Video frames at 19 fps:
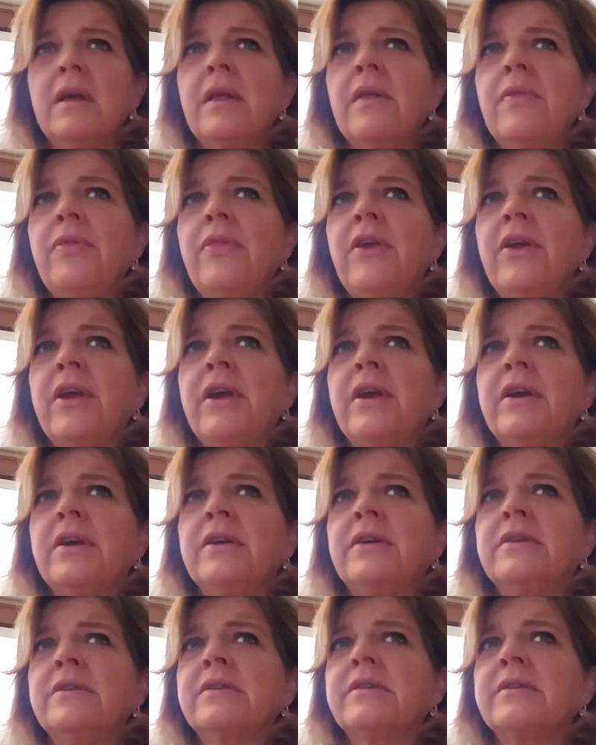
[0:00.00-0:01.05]

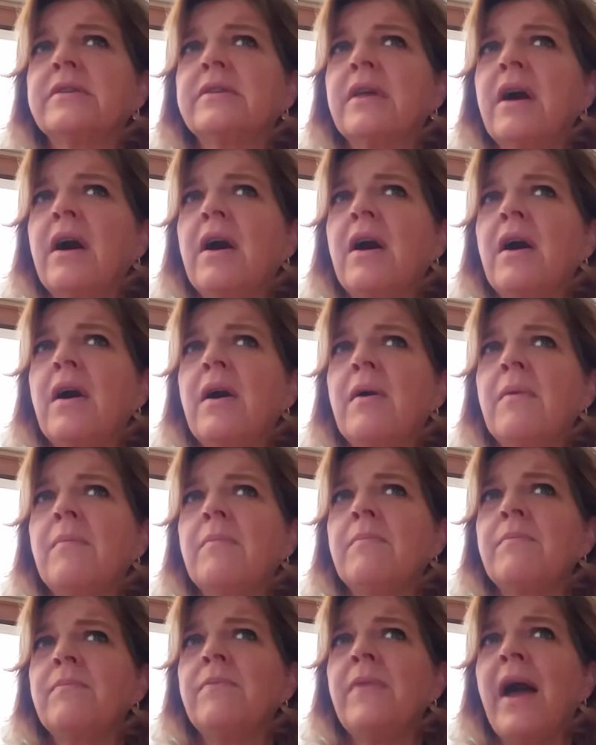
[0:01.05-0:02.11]
There's
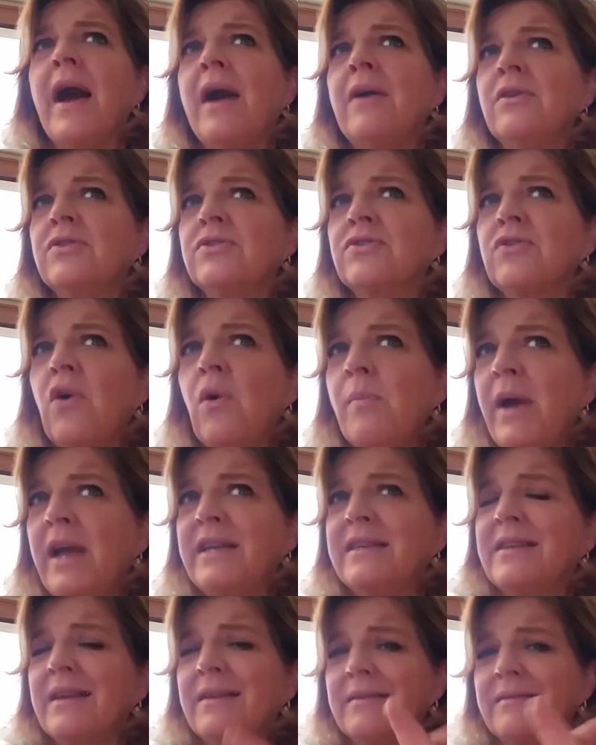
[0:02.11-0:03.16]
now your soul
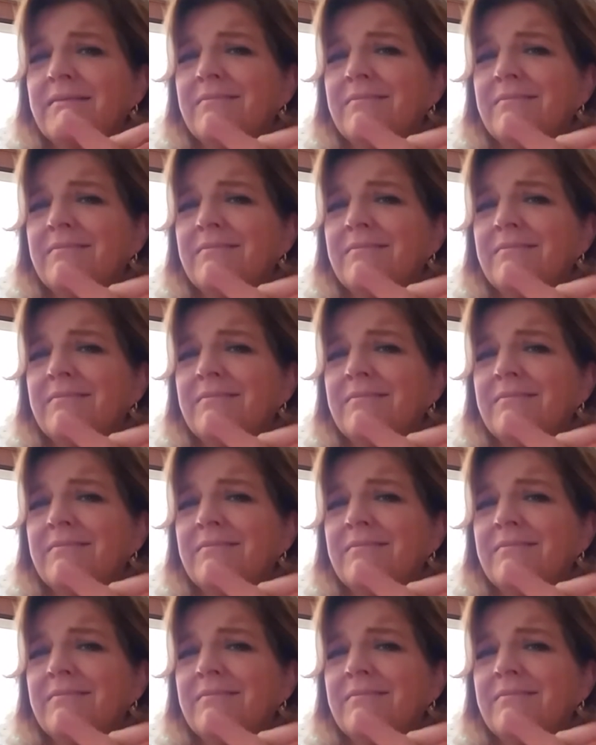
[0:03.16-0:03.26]
might